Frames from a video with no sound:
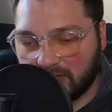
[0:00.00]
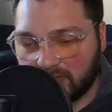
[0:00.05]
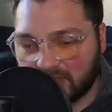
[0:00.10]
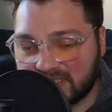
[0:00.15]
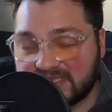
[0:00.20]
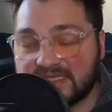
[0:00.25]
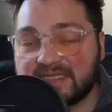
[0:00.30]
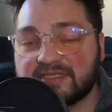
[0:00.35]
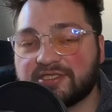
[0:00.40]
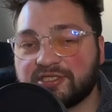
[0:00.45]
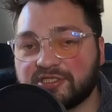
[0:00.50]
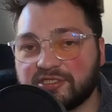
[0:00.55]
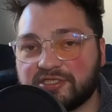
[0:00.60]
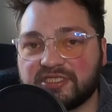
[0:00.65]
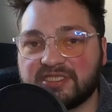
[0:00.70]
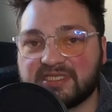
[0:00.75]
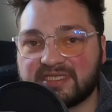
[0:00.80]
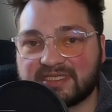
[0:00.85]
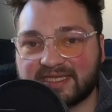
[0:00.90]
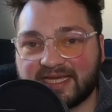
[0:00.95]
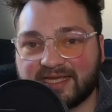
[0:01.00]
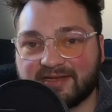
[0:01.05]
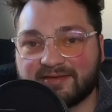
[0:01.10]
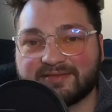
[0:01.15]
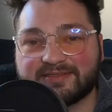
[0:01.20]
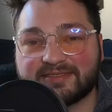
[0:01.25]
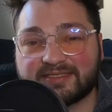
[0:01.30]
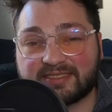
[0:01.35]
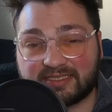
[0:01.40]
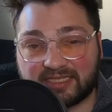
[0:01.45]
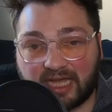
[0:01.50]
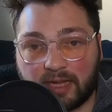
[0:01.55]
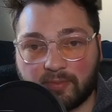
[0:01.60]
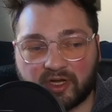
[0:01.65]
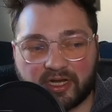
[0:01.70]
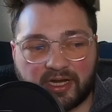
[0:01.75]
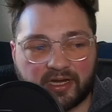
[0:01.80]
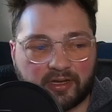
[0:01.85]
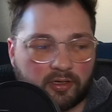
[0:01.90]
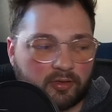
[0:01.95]
the TCG set
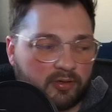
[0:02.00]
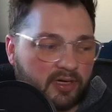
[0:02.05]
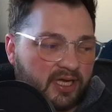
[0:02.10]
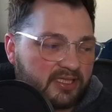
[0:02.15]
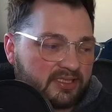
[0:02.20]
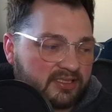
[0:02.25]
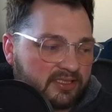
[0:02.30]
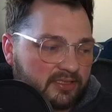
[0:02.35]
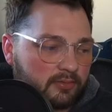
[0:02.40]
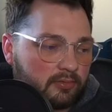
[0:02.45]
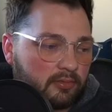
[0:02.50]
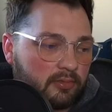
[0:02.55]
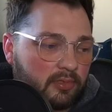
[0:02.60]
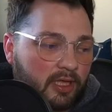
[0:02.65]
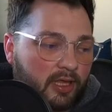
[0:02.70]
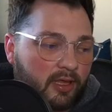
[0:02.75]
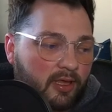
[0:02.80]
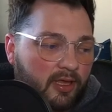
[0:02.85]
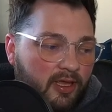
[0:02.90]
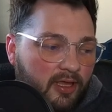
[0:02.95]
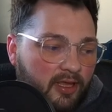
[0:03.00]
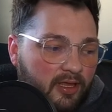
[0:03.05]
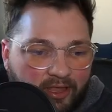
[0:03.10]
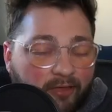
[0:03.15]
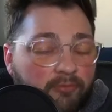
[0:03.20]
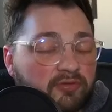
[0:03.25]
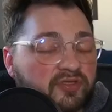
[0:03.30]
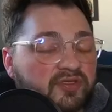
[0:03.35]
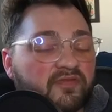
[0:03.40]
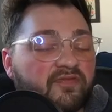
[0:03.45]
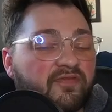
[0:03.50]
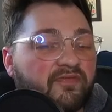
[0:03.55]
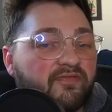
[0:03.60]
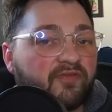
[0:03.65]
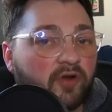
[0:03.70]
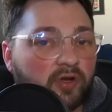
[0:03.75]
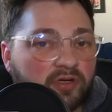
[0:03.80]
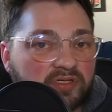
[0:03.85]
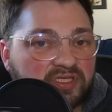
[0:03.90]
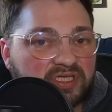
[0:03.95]
Cybernetic Horizon. It was the
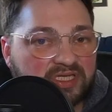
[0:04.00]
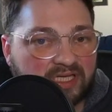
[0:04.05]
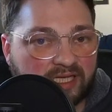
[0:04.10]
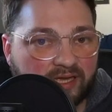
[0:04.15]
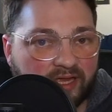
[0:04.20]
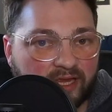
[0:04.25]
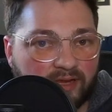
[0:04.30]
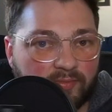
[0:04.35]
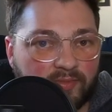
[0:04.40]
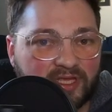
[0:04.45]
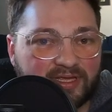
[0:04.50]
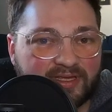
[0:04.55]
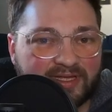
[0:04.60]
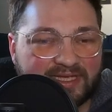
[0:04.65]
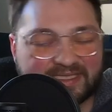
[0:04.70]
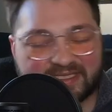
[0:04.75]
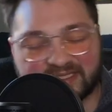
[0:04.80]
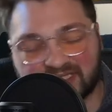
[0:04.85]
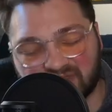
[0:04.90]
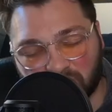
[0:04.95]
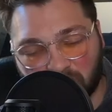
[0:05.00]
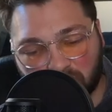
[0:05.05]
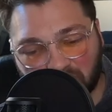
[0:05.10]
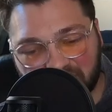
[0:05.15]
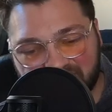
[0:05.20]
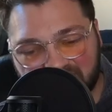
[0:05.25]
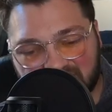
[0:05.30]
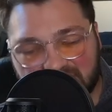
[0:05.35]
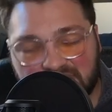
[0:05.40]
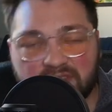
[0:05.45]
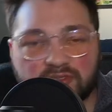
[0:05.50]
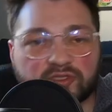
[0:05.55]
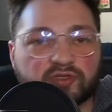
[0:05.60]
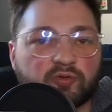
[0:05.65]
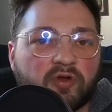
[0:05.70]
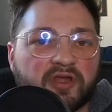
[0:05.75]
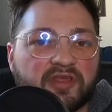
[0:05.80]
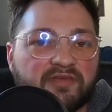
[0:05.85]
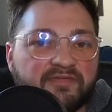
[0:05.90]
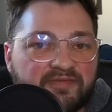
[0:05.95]
first time since a brief stint in
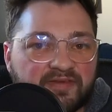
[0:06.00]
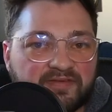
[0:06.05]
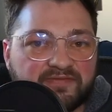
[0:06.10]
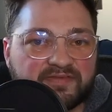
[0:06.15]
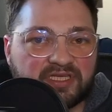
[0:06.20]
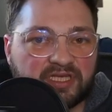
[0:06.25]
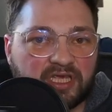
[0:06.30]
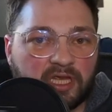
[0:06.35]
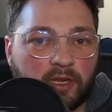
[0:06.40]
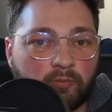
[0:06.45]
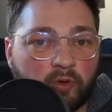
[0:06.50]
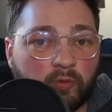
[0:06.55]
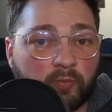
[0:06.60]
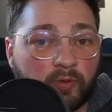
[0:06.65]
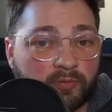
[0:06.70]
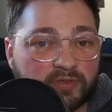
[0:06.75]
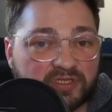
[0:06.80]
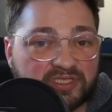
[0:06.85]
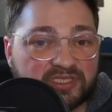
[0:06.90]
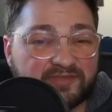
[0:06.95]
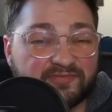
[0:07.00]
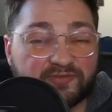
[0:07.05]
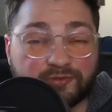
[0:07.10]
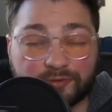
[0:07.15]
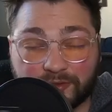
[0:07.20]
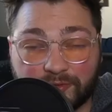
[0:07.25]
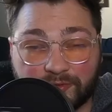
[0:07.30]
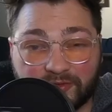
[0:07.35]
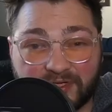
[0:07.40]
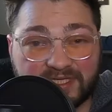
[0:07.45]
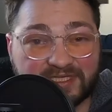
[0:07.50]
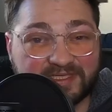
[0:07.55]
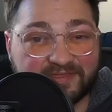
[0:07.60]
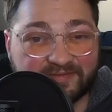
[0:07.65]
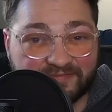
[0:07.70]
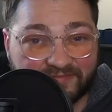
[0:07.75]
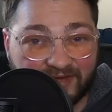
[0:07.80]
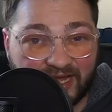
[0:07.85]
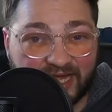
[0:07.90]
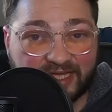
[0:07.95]
2015 when we received Dragunity
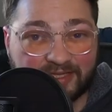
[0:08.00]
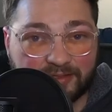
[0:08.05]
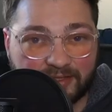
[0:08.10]
Divine